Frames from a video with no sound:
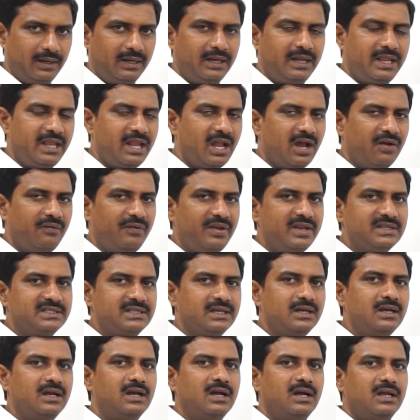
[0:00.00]
TF is
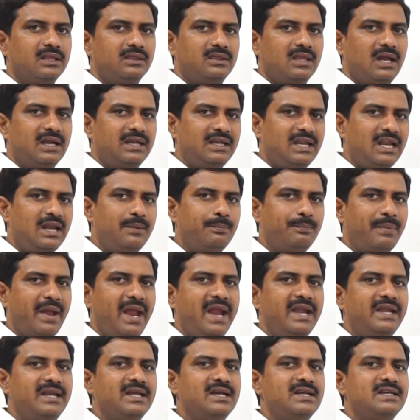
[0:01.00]

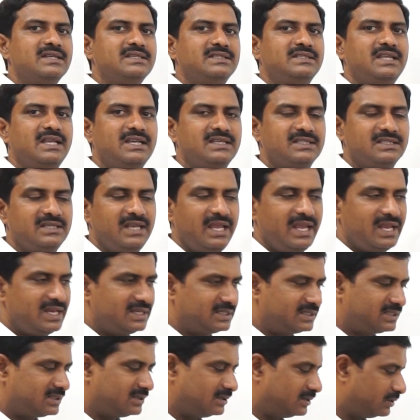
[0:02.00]
13.6
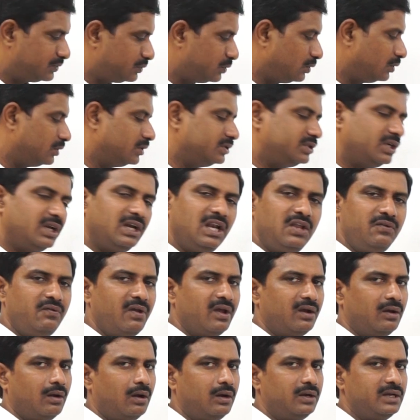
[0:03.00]
days. So, generally we
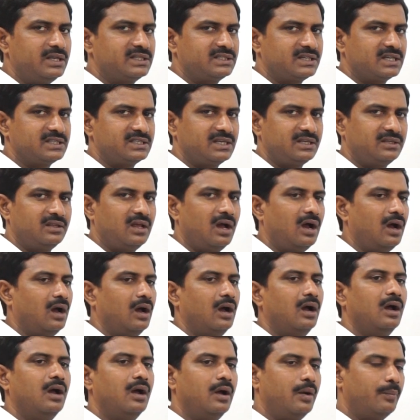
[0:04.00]
are not discussing
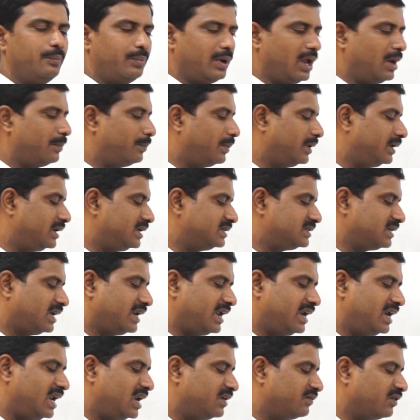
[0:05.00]
the properties or
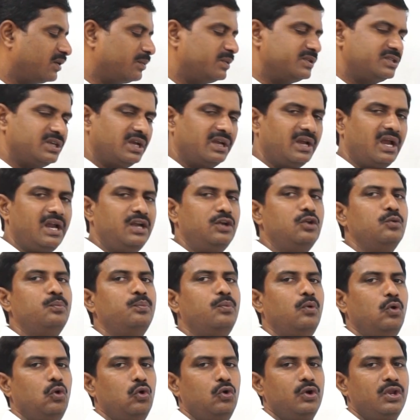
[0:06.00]
any information according to
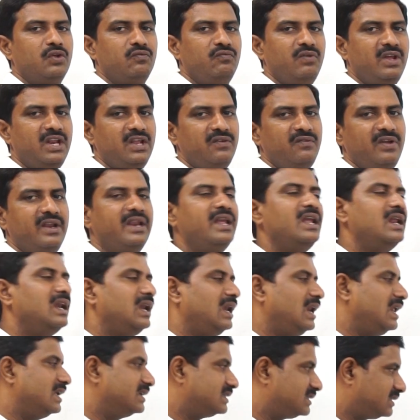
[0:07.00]
polonium, very
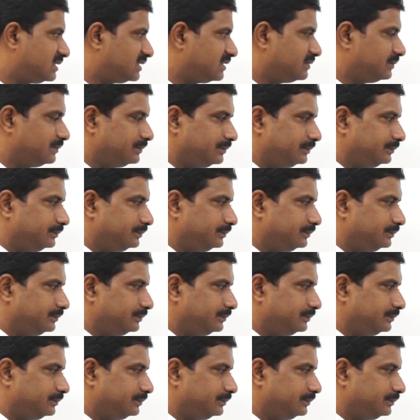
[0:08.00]
less.